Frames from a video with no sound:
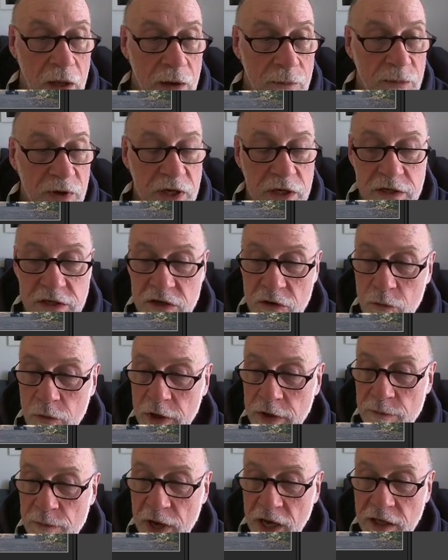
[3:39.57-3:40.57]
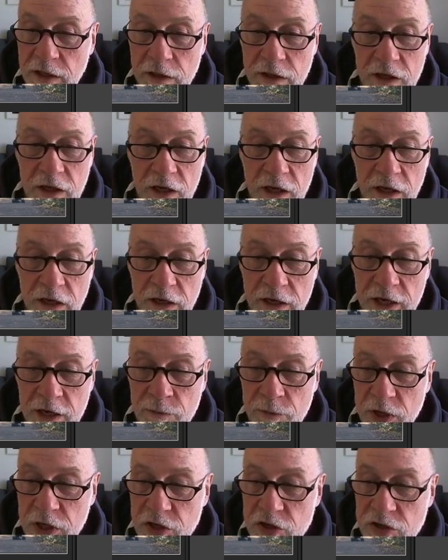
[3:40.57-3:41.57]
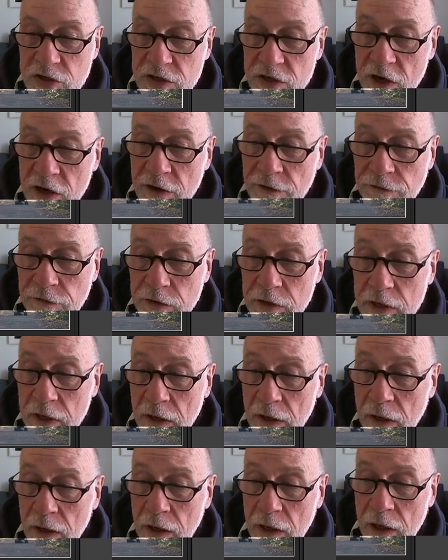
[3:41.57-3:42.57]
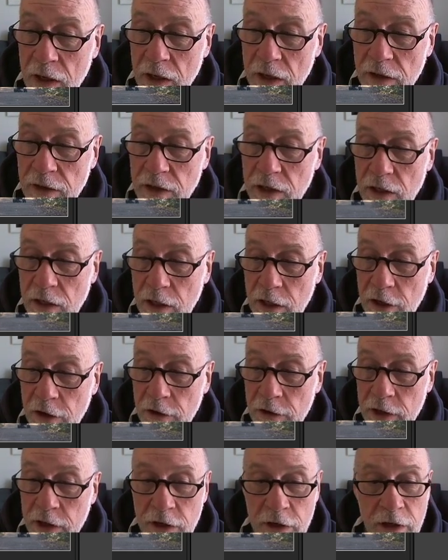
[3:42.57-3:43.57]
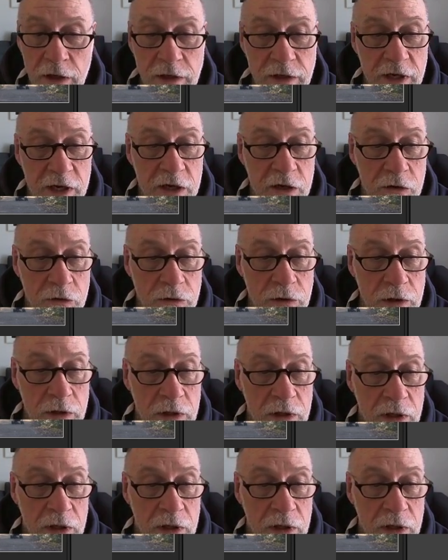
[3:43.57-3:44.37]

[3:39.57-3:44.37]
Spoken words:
because I want to make the image soft, the clarity down.